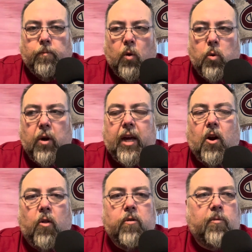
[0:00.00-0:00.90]
where you get
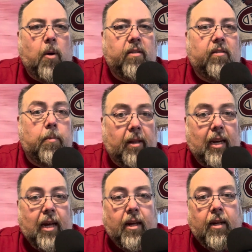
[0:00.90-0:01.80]
all the
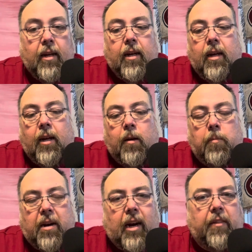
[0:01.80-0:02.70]
responsibility
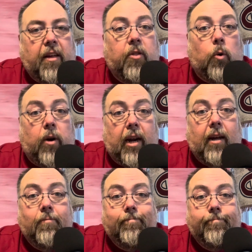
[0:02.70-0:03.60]
but none of the authority.
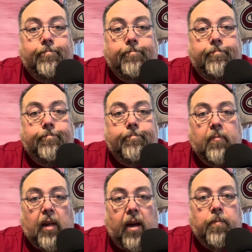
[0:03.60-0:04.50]

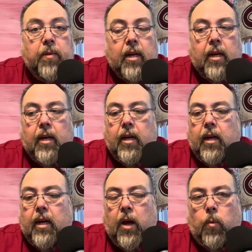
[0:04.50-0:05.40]
Okay?
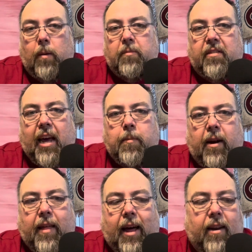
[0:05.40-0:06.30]
And what I'm saying by
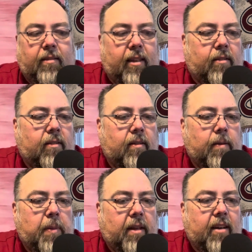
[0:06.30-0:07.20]
that is this,
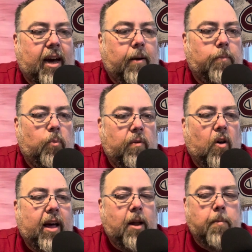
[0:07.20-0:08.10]
is that we've
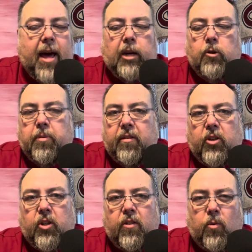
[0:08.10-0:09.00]
all had management
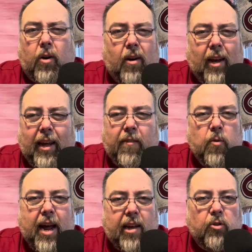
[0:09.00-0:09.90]
positions where like
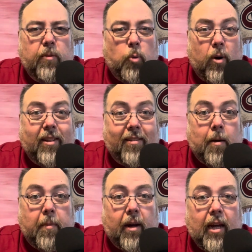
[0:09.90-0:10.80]
everyone has to report to
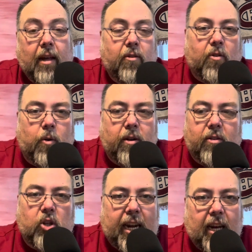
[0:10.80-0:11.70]
somebody. There's always a
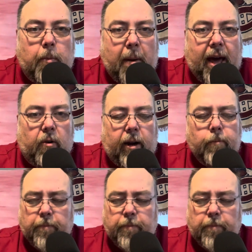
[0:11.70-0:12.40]
chain of command, right?